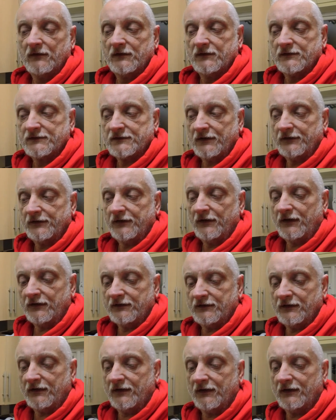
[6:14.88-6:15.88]
So the
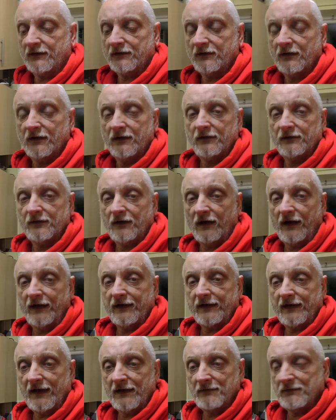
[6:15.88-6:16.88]
idea that I
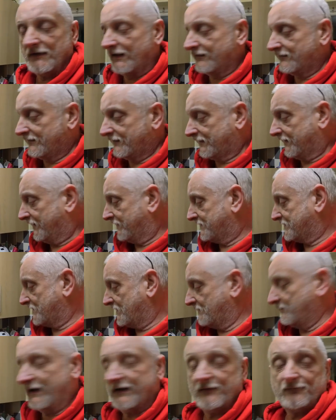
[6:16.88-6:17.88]
came out into the kitchen
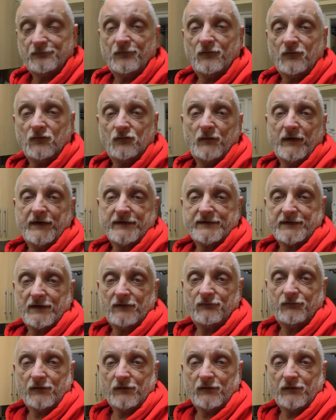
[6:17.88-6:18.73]
and made a fool of myself